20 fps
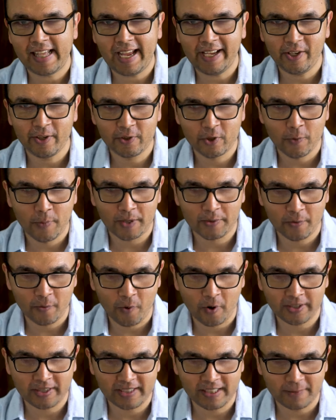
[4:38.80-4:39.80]
Thank you so much for
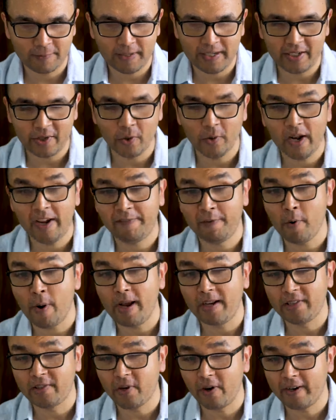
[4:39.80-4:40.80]
watching this video. If you
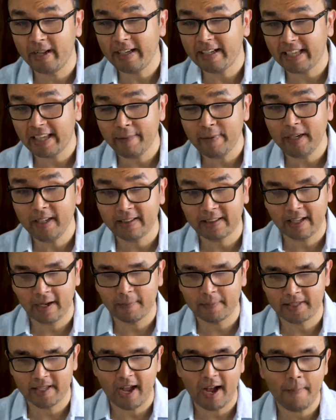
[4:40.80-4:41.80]
enjoyed it, give it a
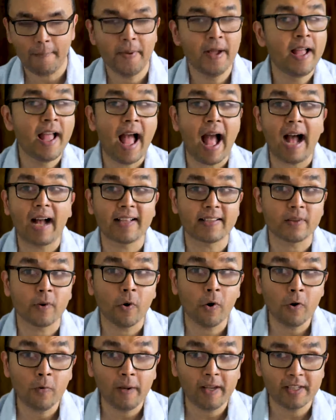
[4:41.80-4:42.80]
thumbs up. As
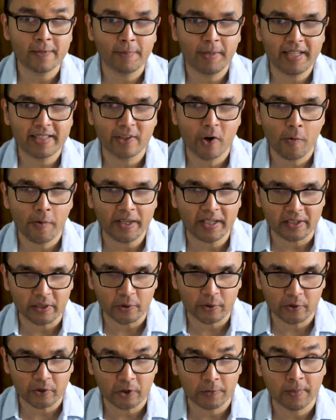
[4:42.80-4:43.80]
always, please go over to
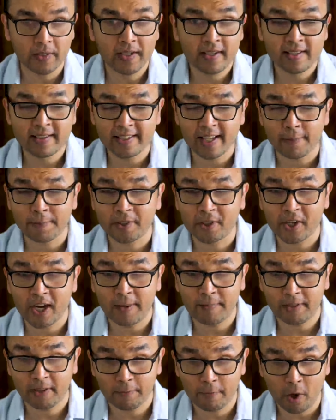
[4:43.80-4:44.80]
YouTube,
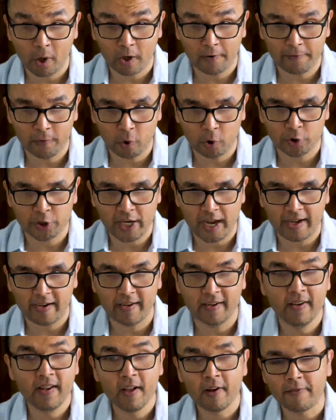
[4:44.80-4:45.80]
subscribe to the Vlog of Note
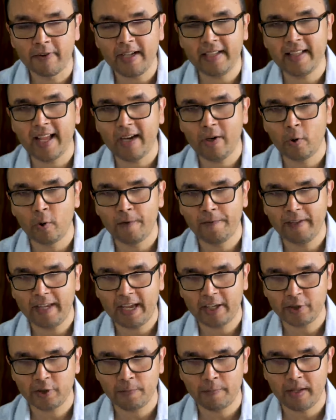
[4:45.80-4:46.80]
channel, ring that
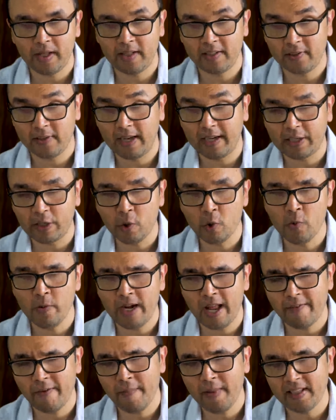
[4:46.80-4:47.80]
notification bell so that you
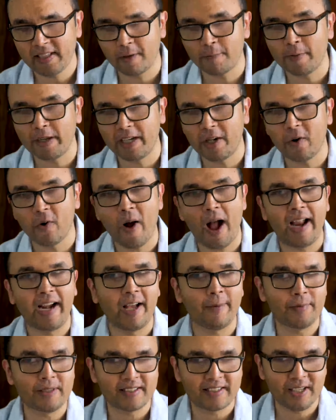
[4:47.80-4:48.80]
never miss a video and
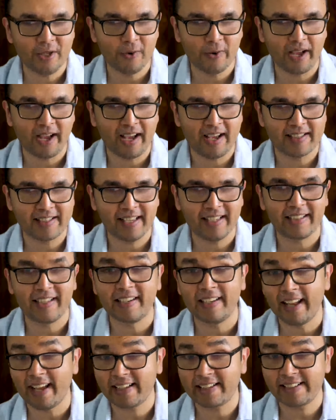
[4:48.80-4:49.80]
I will see you guys in the
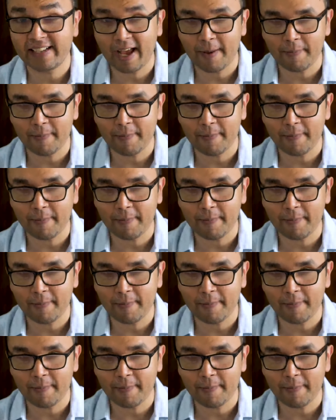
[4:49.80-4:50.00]
next